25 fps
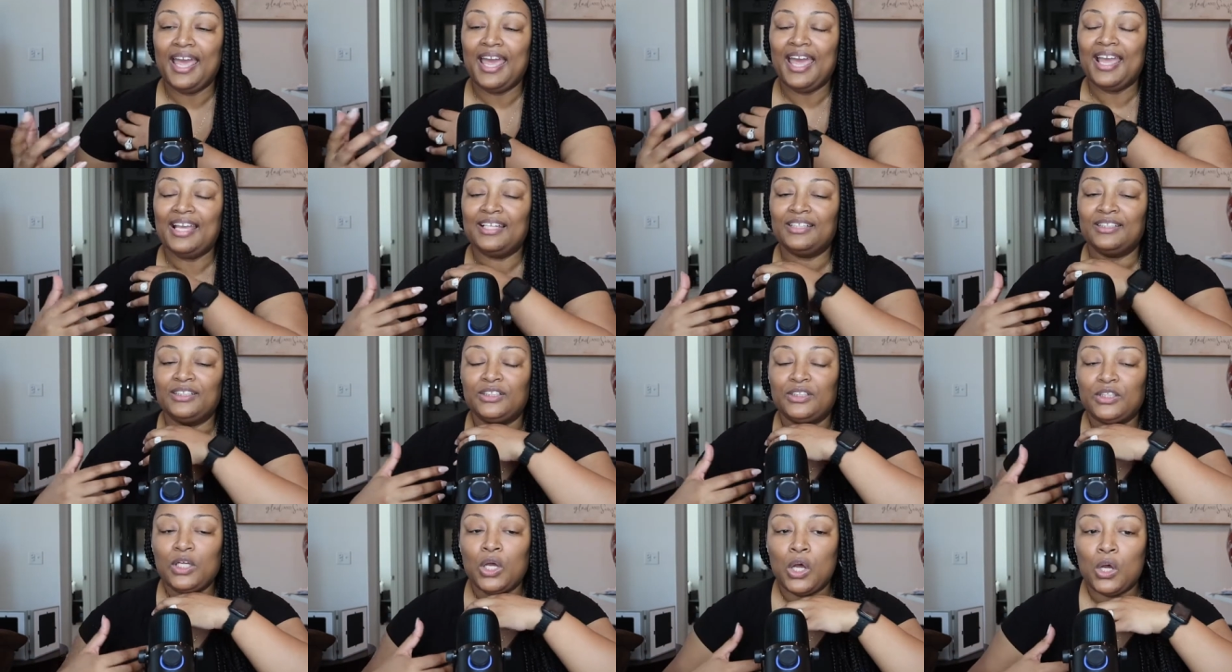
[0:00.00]
And
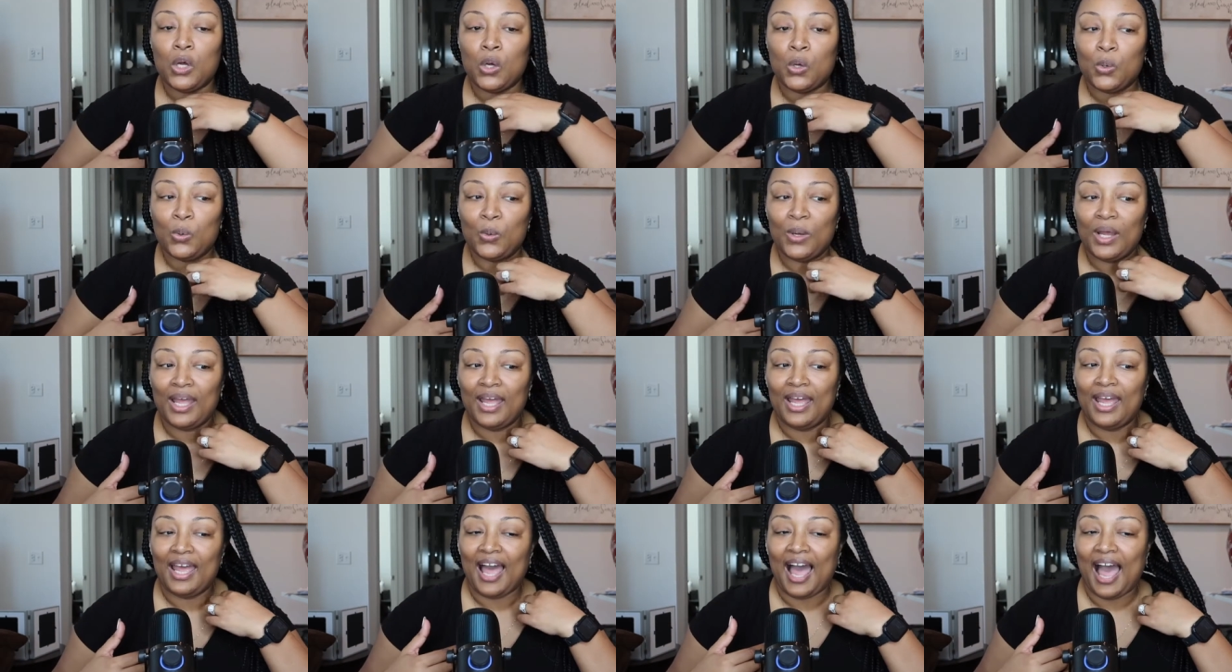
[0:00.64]
so
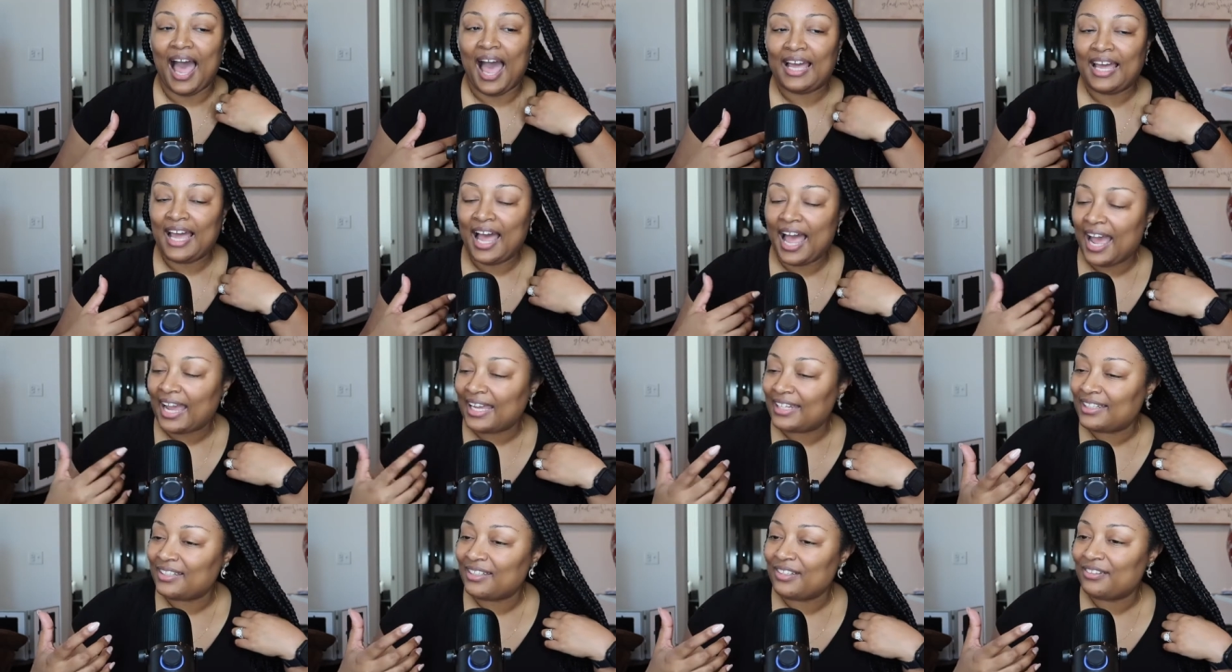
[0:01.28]
I
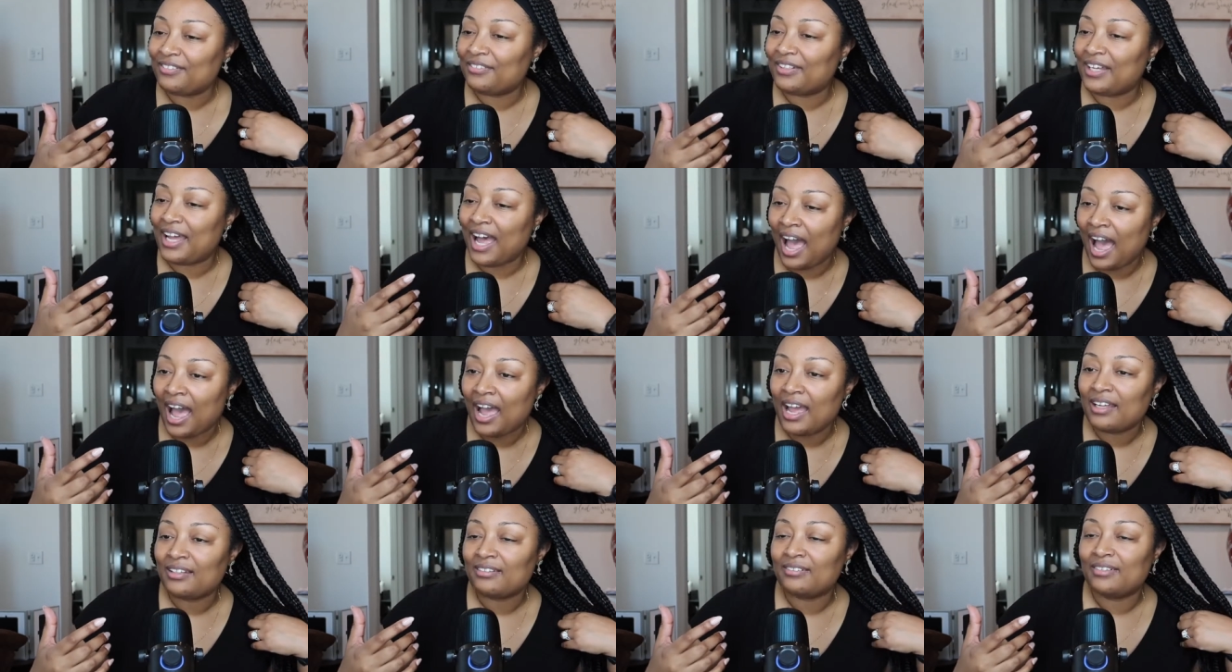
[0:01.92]
kind of
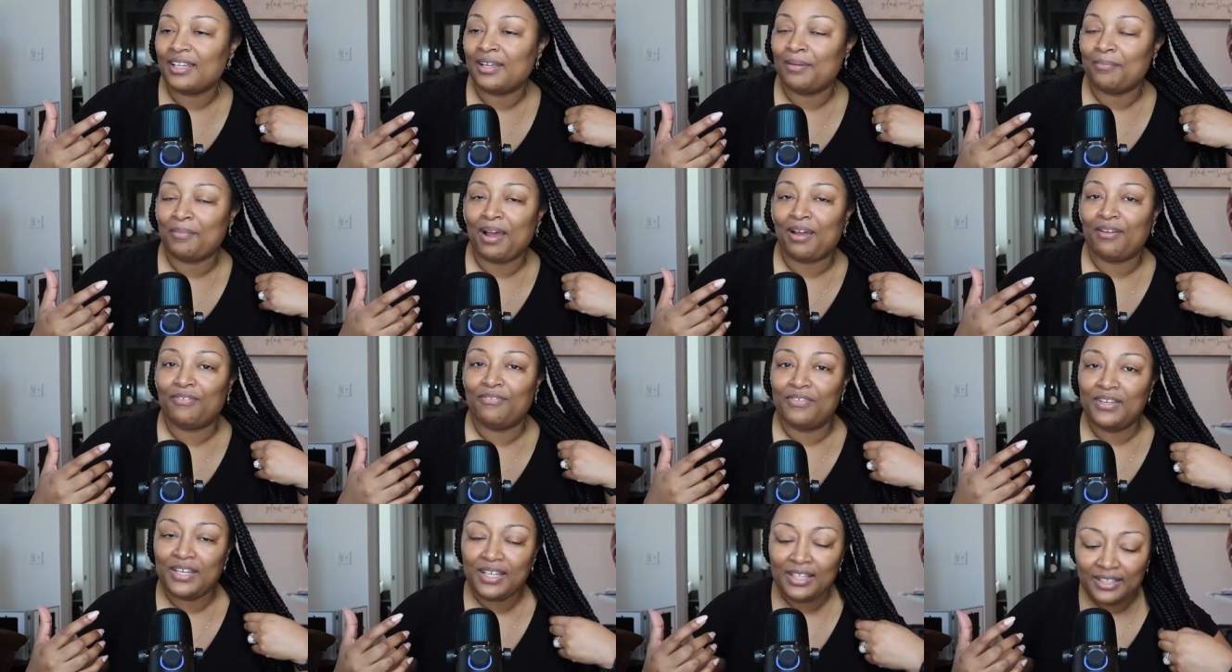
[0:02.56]
got in my
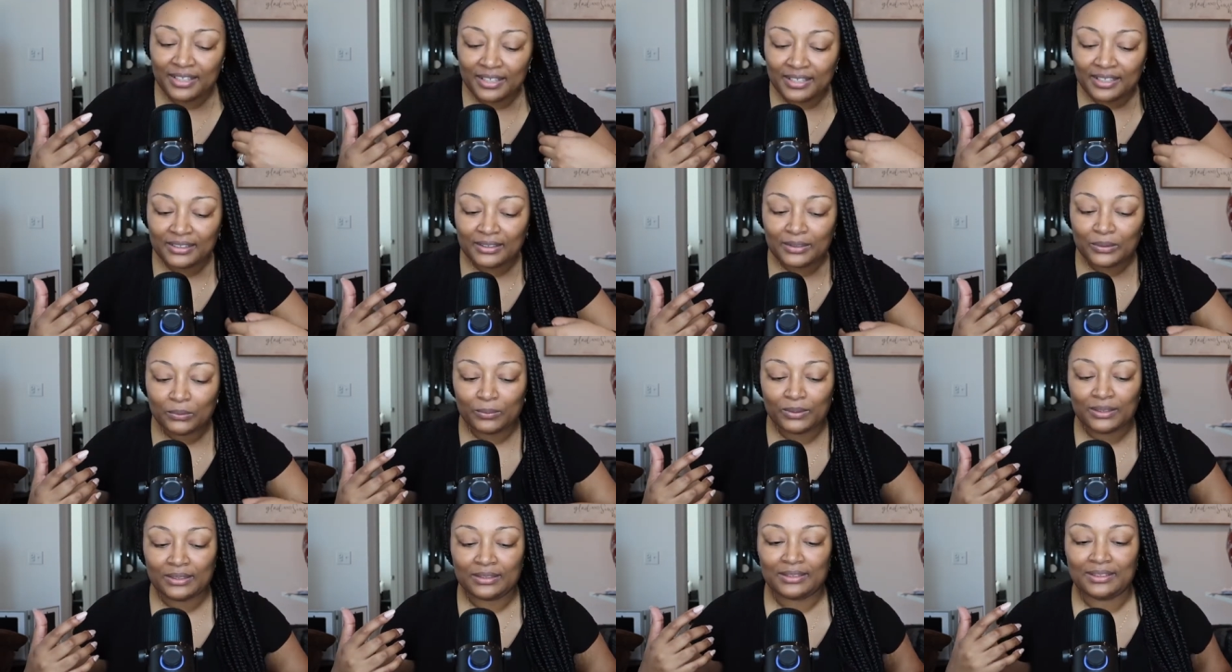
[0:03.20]
feelings
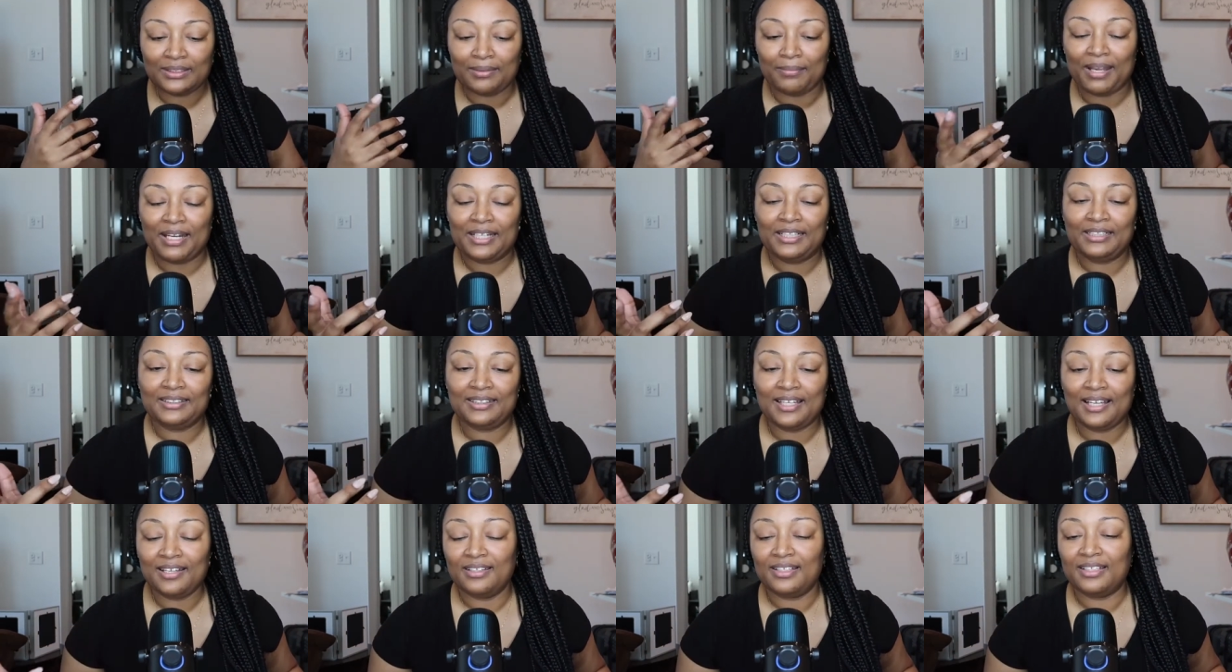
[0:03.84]
when somebody
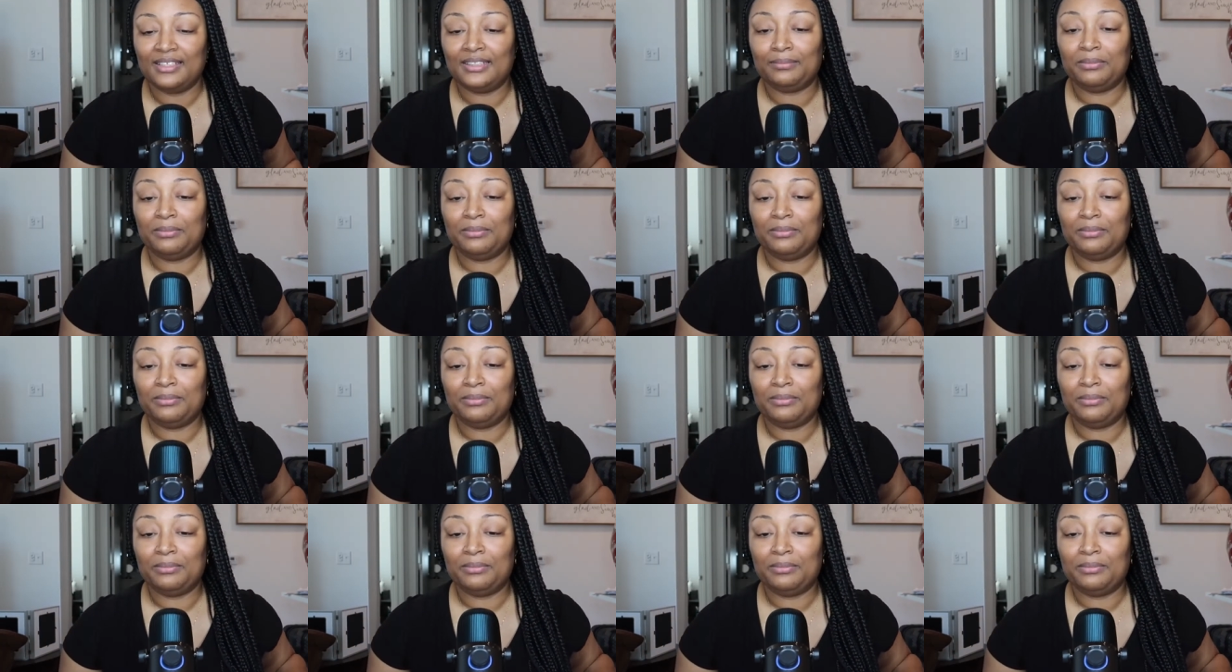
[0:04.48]
said this